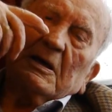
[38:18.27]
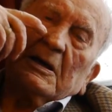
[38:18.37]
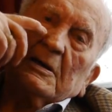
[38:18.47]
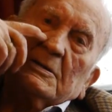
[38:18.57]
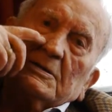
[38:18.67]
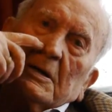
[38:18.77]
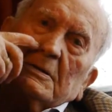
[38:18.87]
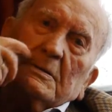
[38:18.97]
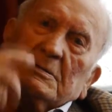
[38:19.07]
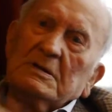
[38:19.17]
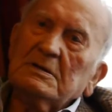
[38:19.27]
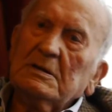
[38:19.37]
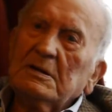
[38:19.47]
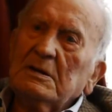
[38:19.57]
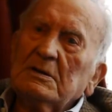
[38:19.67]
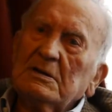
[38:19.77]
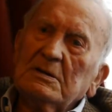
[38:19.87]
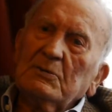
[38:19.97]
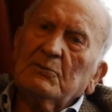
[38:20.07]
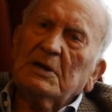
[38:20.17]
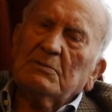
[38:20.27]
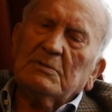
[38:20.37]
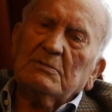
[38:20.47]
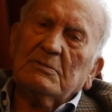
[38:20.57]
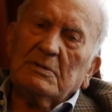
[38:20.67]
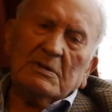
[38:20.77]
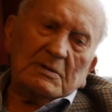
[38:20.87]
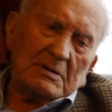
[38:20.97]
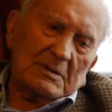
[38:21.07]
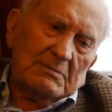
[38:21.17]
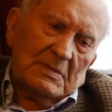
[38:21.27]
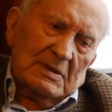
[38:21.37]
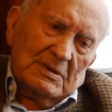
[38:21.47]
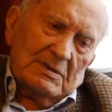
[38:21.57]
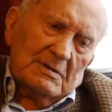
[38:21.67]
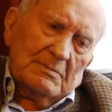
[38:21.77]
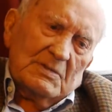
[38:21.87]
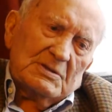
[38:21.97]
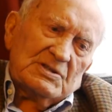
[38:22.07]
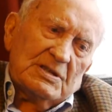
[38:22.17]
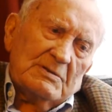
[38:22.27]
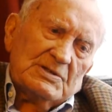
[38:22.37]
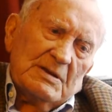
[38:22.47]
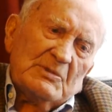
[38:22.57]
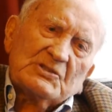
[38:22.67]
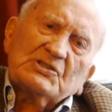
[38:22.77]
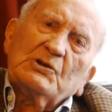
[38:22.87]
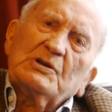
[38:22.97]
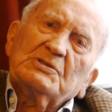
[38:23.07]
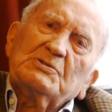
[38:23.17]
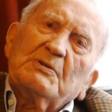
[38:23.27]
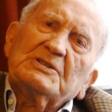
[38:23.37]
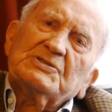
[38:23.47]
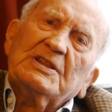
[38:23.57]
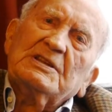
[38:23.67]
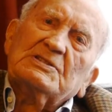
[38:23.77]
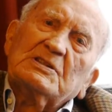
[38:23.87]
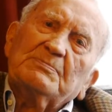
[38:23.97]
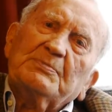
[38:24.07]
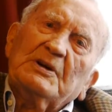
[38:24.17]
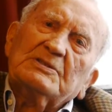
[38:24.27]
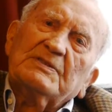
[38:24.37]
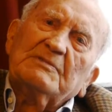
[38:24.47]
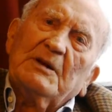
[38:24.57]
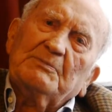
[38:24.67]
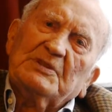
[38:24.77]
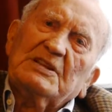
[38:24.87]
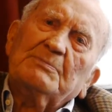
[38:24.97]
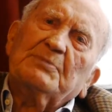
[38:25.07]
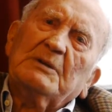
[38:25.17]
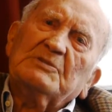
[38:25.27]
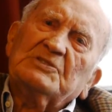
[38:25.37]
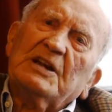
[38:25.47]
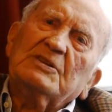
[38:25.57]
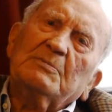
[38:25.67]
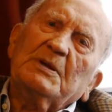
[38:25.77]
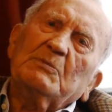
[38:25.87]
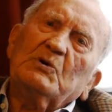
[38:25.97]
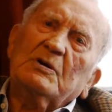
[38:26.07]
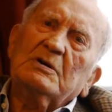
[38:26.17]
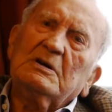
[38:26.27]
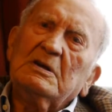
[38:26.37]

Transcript: And uh, we, uh, the, the, similar story to what's in this part of i am probably tell you a bit more.